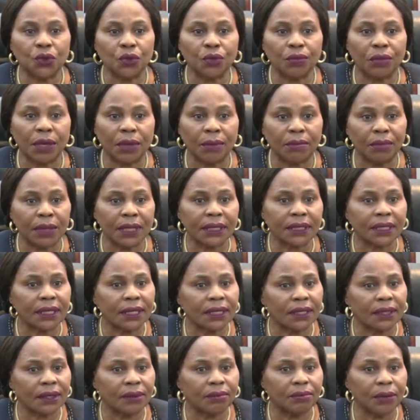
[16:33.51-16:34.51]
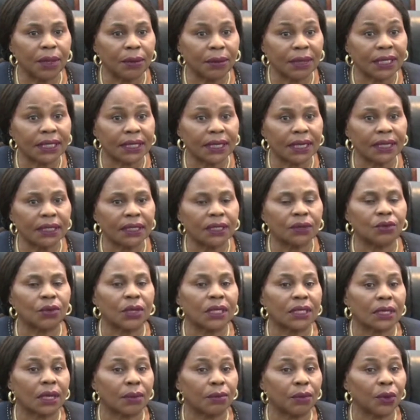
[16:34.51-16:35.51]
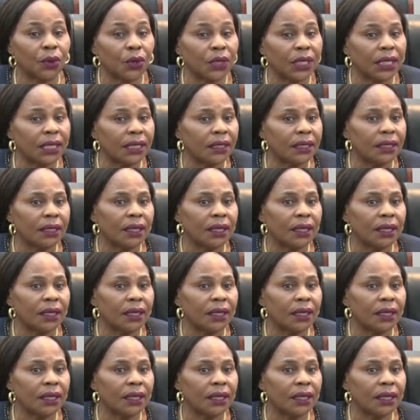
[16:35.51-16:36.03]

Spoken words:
member states was applauded,